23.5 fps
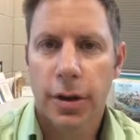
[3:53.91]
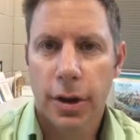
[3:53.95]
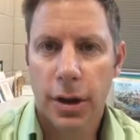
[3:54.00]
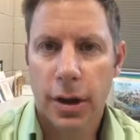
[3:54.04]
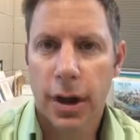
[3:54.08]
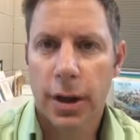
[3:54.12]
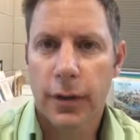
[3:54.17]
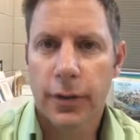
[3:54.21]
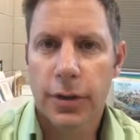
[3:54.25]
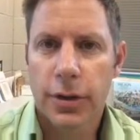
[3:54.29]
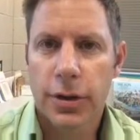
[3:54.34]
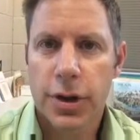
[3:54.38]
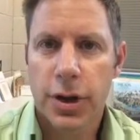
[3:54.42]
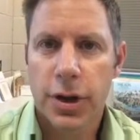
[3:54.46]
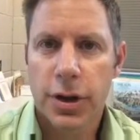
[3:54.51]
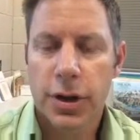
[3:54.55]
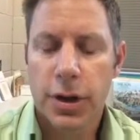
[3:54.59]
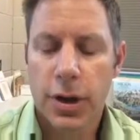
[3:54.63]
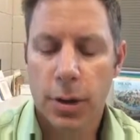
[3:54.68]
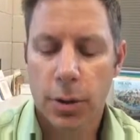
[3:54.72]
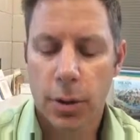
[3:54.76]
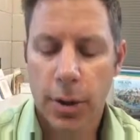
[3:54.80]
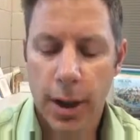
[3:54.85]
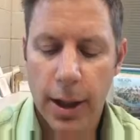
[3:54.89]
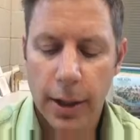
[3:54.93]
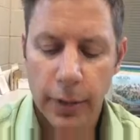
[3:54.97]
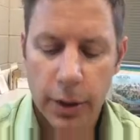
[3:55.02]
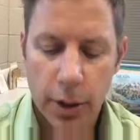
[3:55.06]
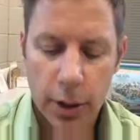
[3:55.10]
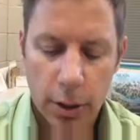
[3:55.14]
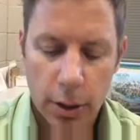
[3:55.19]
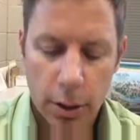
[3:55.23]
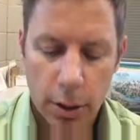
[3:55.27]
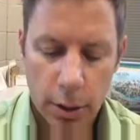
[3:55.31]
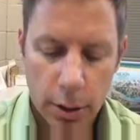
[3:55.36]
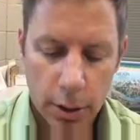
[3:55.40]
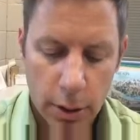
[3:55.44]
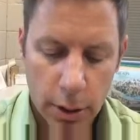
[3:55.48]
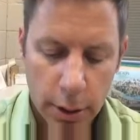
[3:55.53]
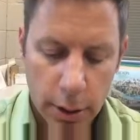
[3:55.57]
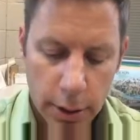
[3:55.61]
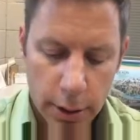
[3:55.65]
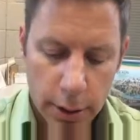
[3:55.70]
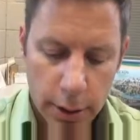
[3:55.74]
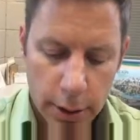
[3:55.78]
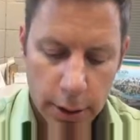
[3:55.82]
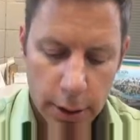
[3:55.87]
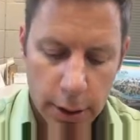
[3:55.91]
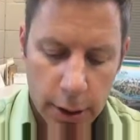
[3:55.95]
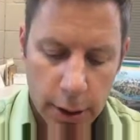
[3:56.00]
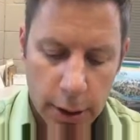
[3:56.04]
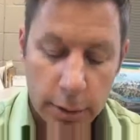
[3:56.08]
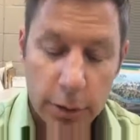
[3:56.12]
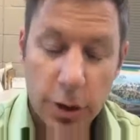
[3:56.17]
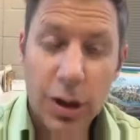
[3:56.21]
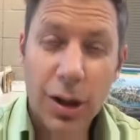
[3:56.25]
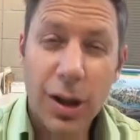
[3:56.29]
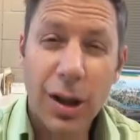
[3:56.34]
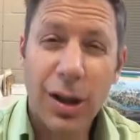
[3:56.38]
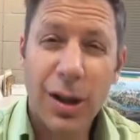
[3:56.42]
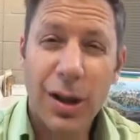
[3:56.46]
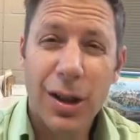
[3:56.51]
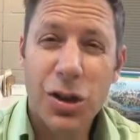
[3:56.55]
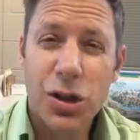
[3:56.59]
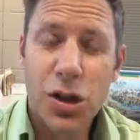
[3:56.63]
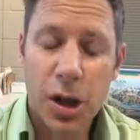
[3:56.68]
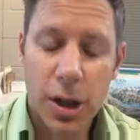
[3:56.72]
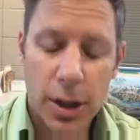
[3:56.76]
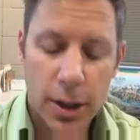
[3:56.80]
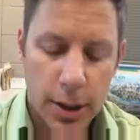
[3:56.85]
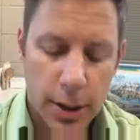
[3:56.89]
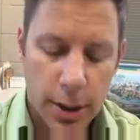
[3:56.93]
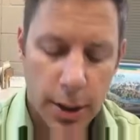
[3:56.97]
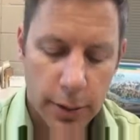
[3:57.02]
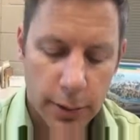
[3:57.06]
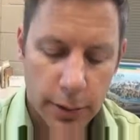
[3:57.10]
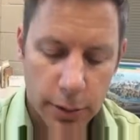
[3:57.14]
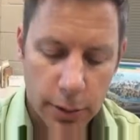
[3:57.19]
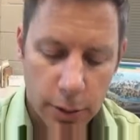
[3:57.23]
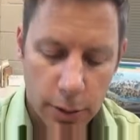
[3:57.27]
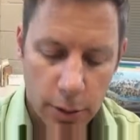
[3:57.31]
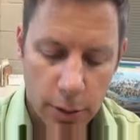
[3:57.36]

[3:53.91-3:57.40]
conversation that we're having. You need an agenda.